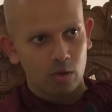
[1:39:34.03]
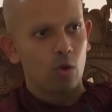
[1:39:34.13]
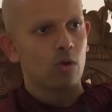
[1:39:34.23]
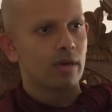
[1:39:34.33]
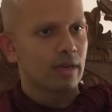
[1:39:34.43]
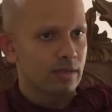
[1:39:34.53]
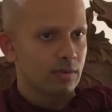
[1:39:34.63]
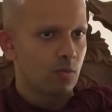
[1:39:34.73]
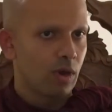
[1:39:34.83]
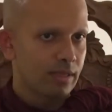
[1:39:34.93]
or
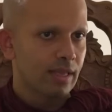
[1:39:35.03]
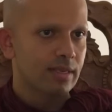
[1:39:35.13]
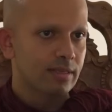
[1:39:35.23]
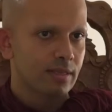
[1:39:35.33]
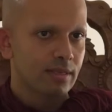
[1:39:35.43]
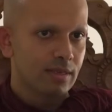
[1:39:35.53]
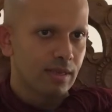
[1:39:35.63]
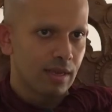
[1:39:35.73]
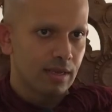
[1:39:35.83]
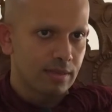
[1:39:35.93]
one that is
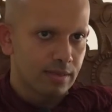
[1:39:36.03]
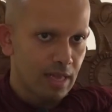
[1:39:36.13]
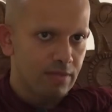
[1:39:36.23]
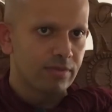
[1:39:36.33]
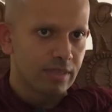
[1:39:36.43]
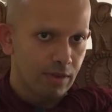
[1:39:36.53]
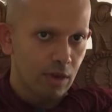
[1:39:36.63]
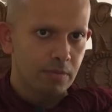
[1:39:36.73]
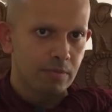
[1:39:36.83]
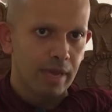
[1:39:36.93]

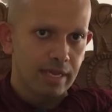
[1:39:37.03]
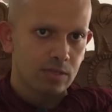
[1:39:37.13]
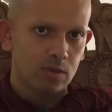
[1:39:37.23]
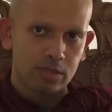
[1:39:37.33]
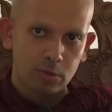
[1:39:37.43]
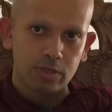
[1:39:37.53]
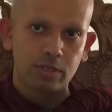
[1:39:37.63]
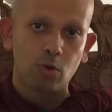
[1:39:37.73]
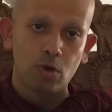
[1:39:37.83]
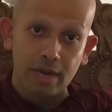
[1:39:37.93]
self-developed based on a
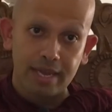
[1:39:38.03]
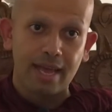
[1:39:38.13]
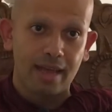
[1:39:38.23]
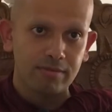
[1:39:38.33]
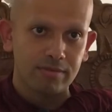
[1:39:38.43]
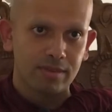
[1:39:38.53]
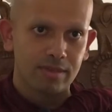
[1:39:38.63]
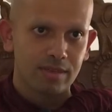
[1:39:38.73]
drushti you already have.